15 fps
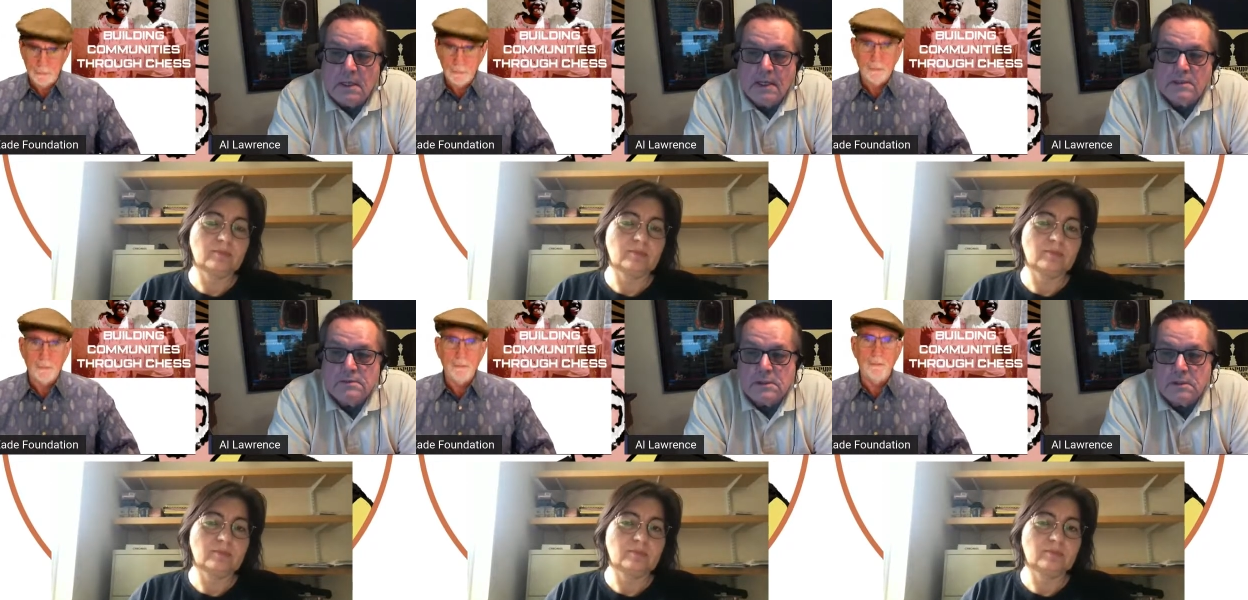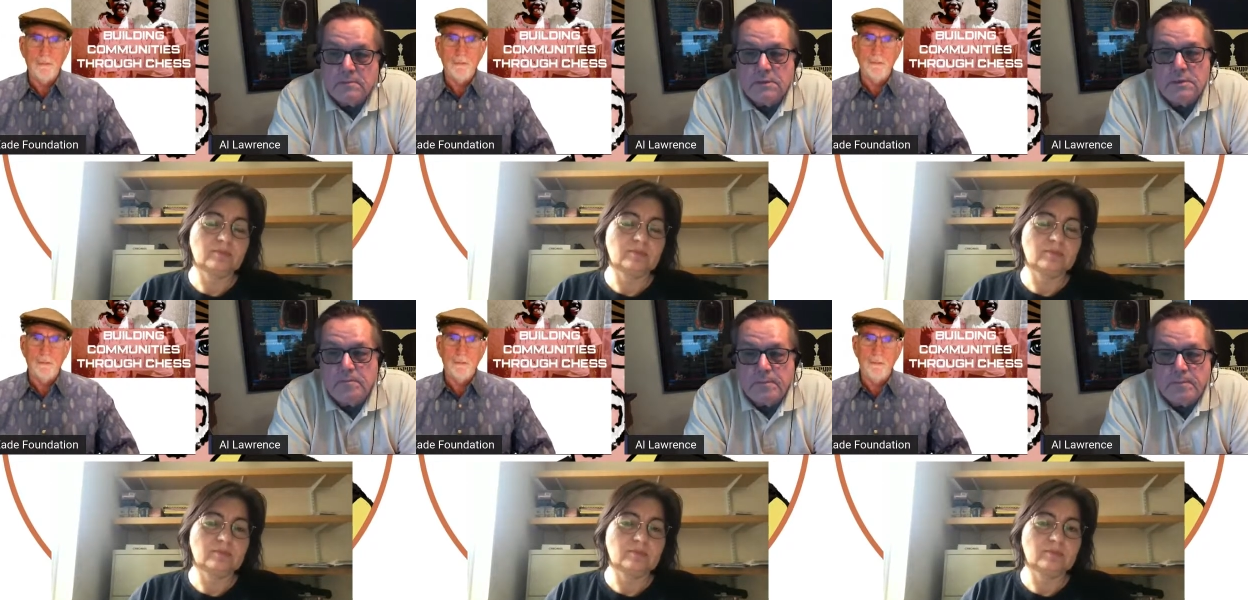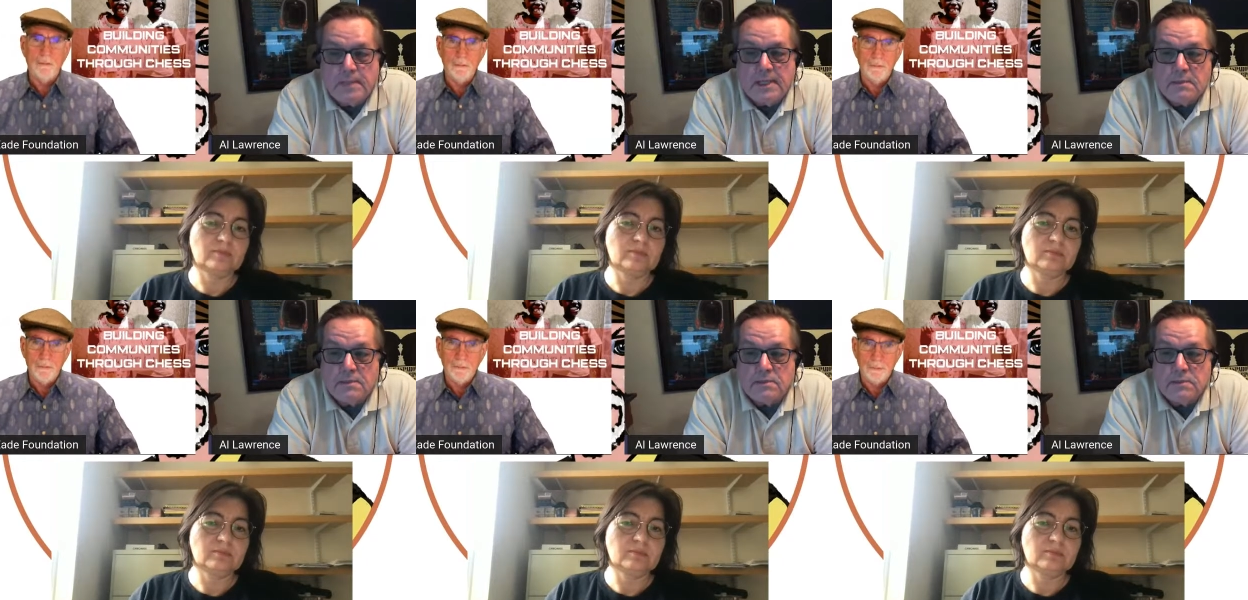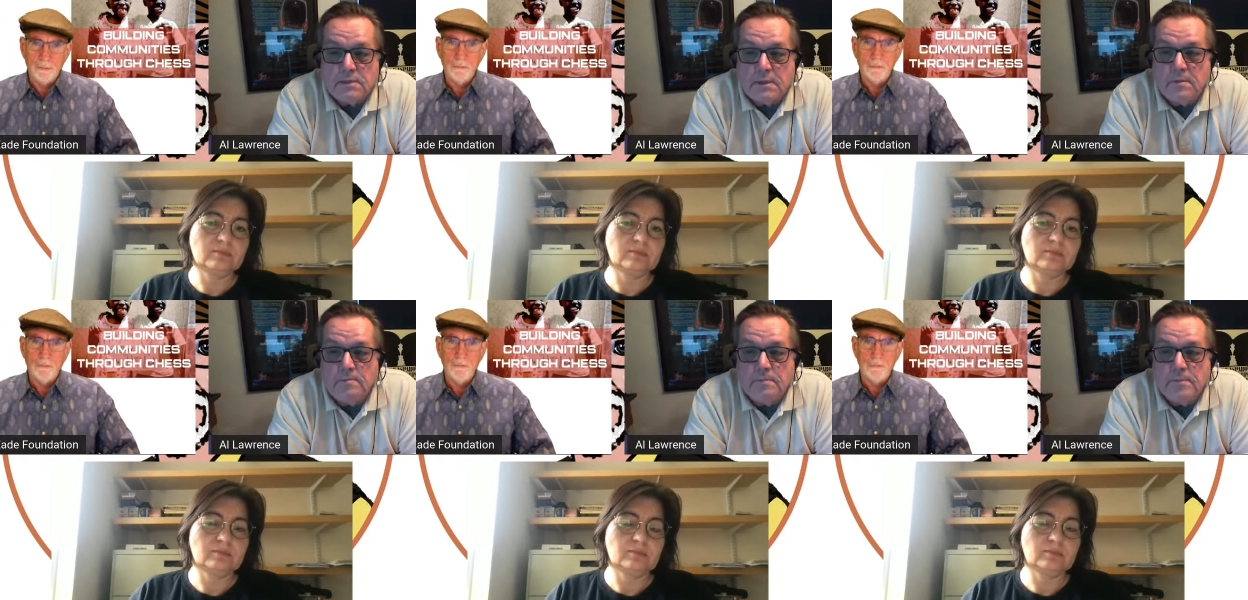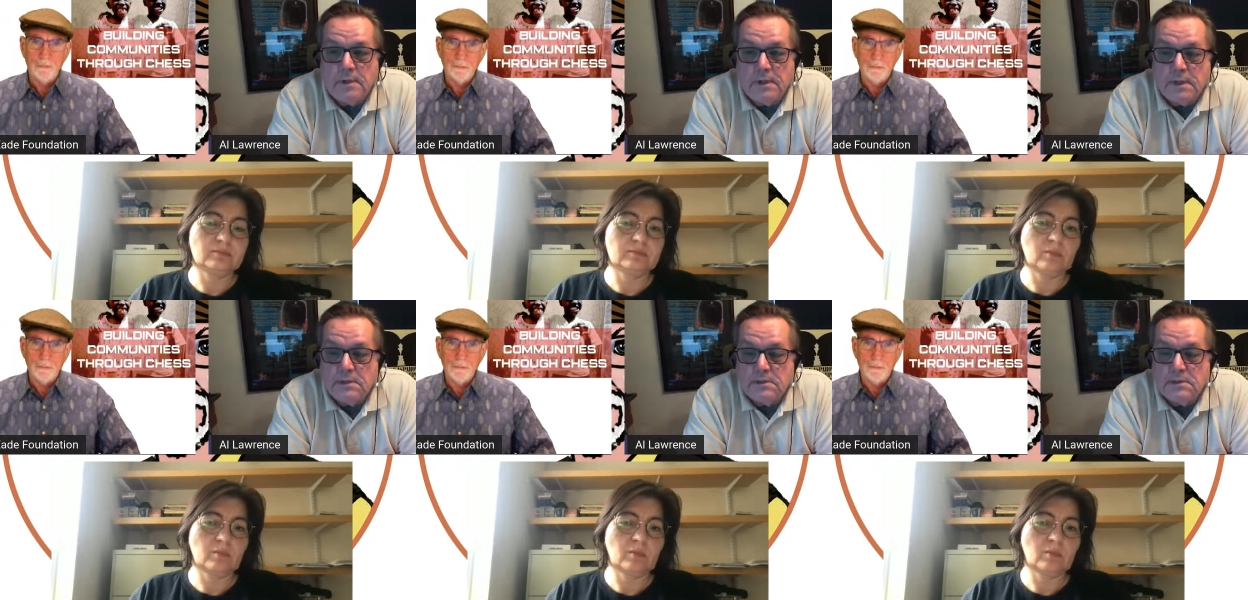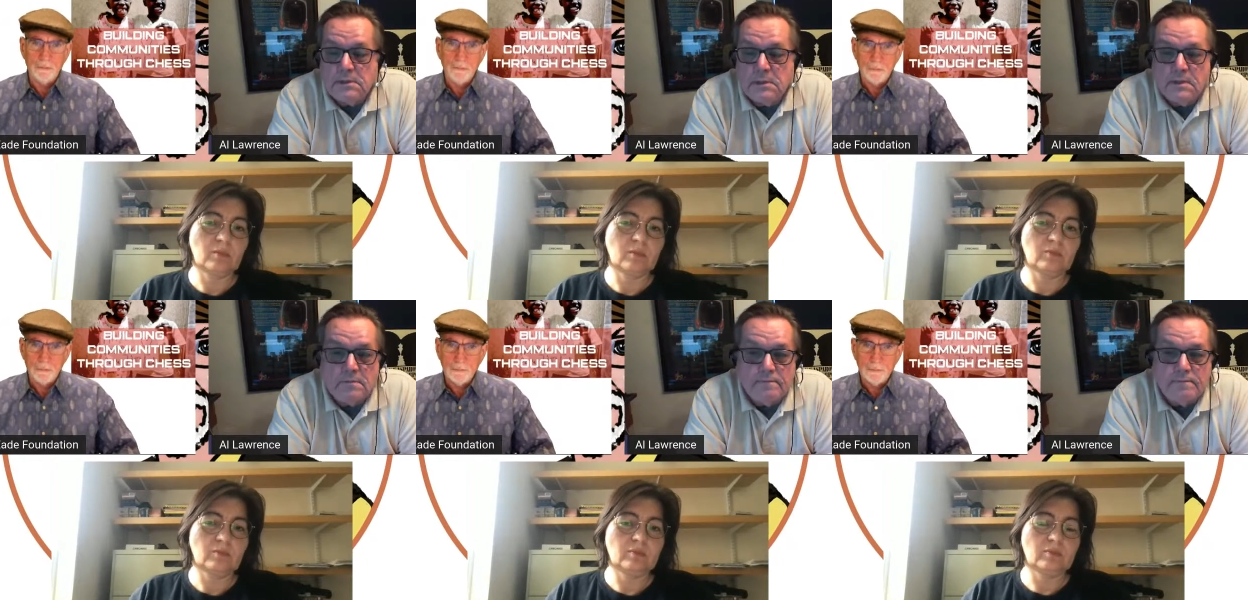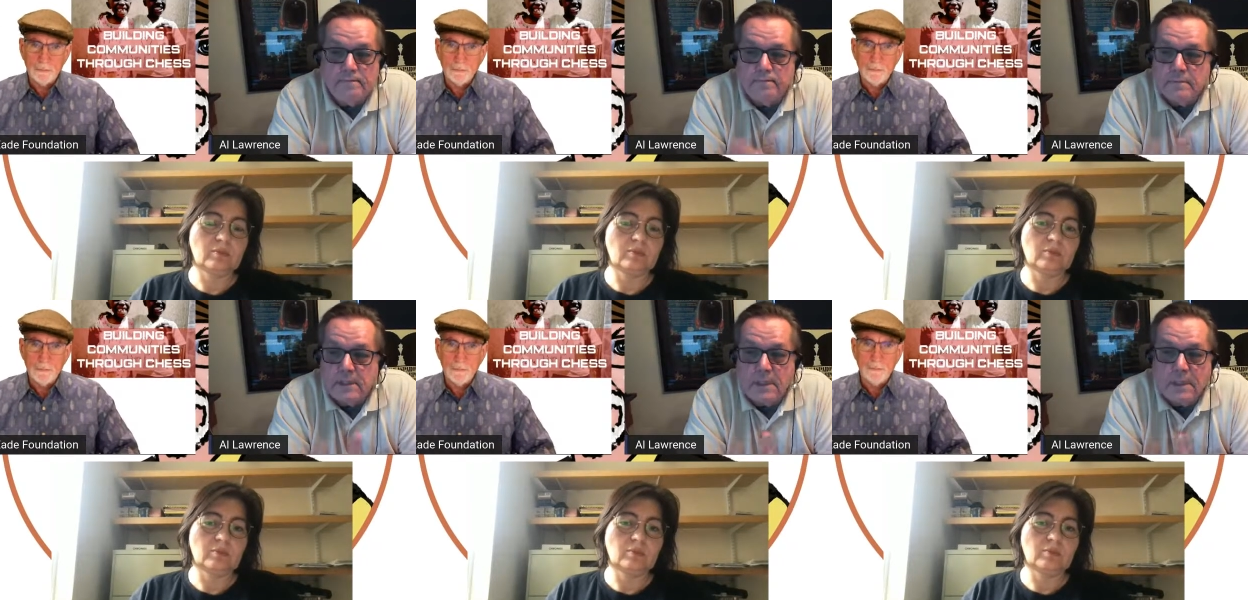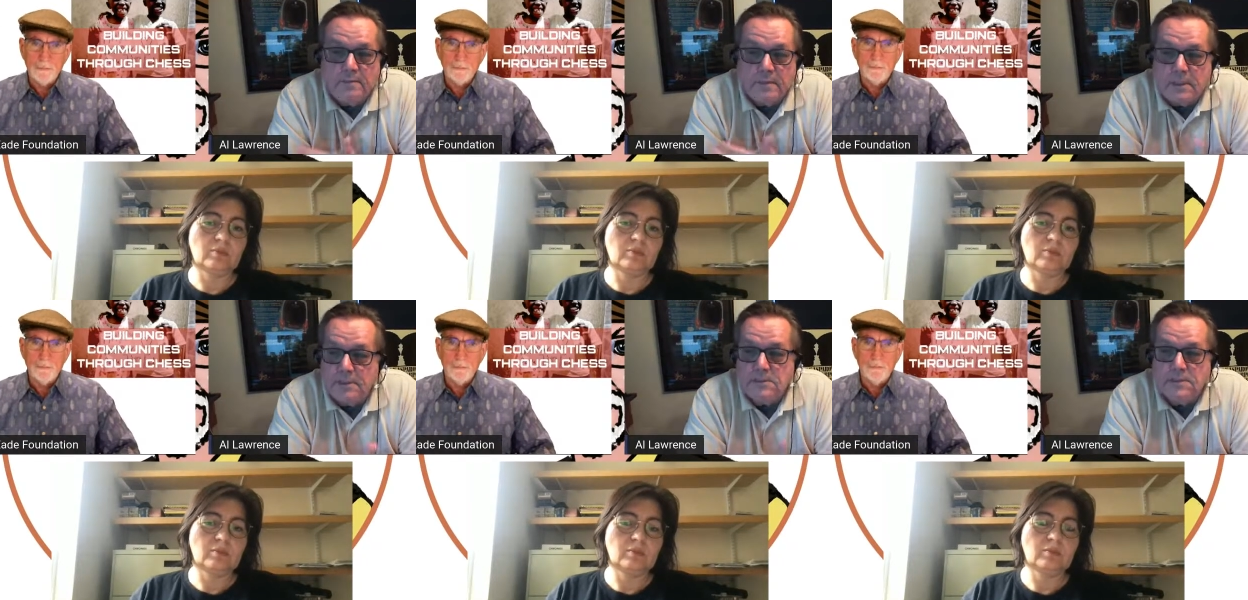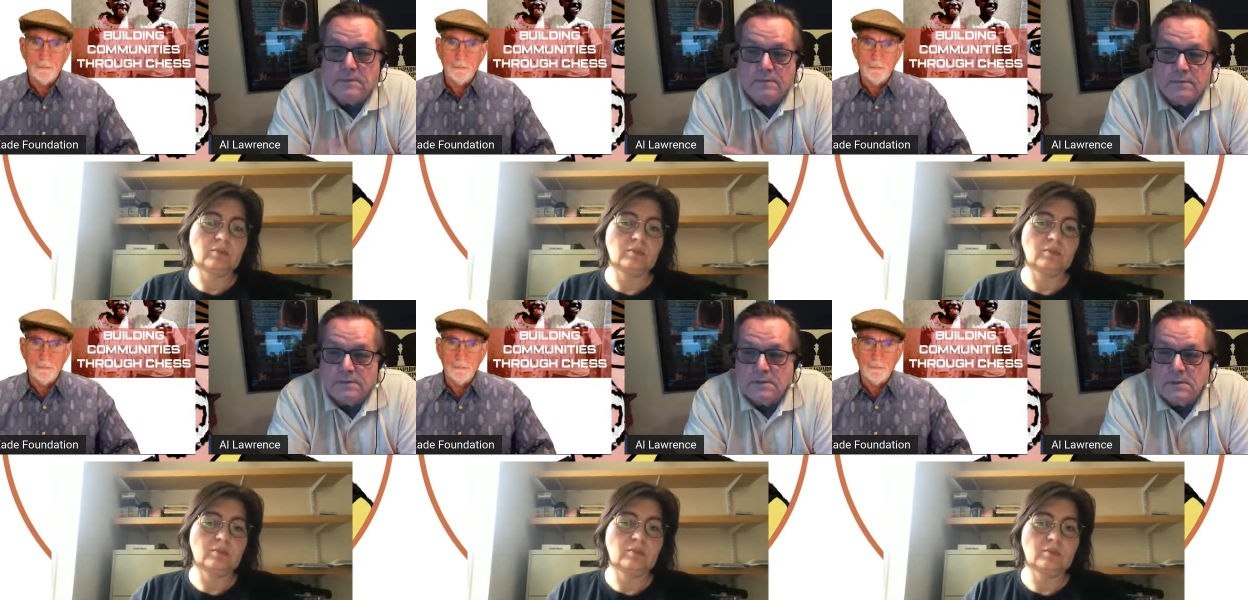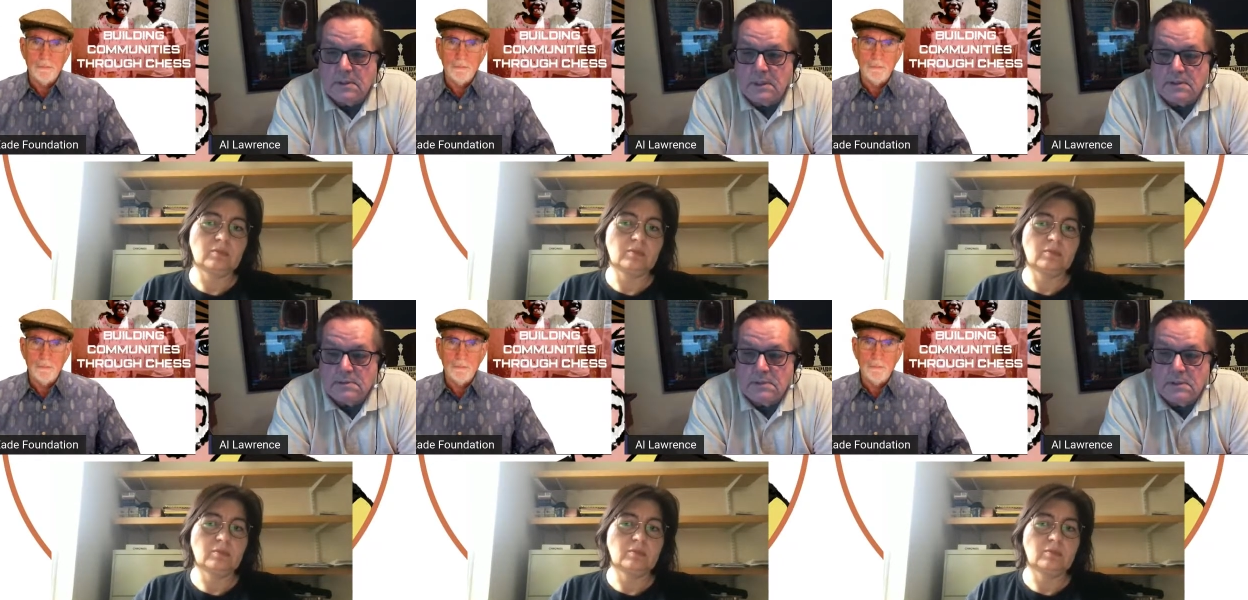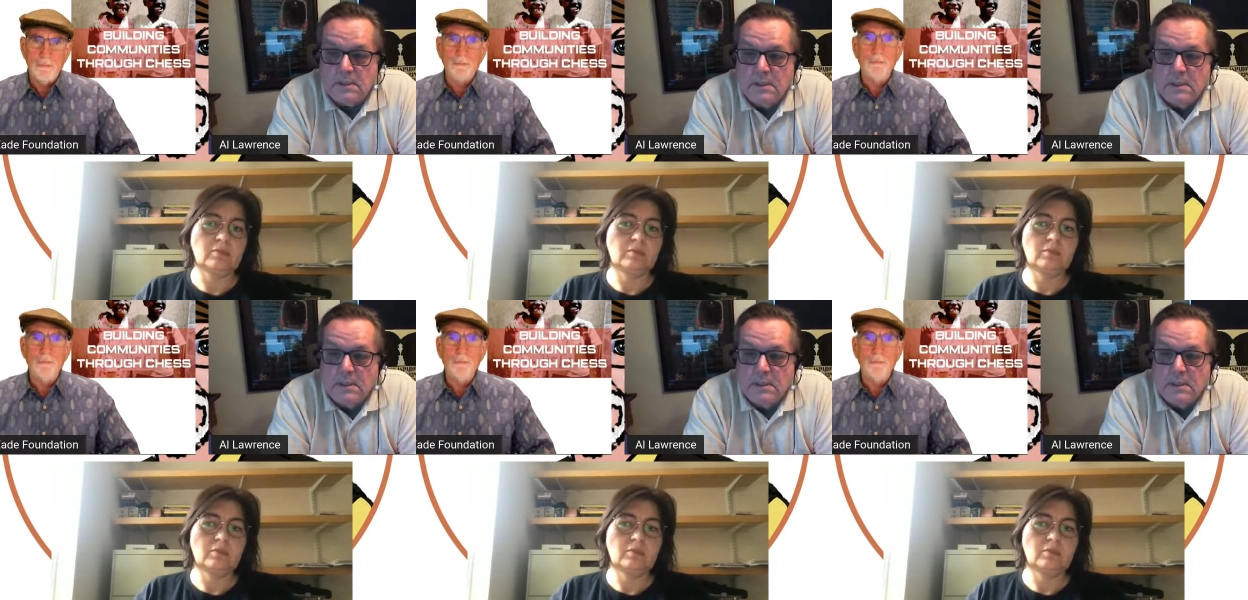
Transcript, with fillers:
Speaker 1: and some of the panels were comprised of a combination of these things.